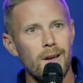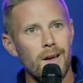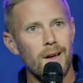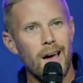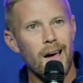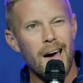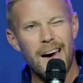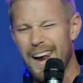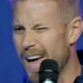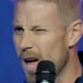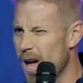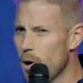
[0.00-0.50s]

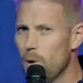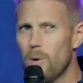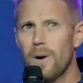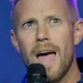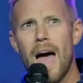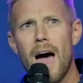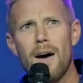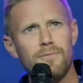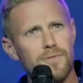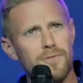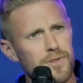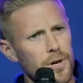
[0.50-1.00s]
And I only
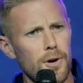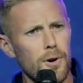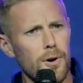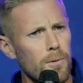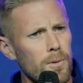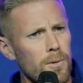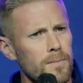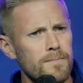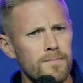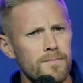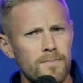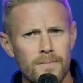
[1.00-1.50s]
have two.
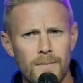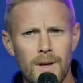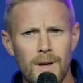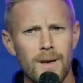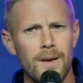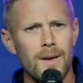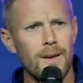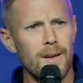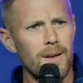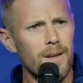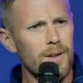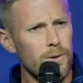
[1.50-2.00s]

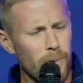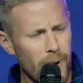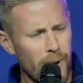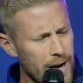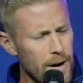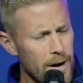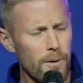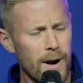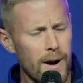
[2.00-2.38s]
Do I hear an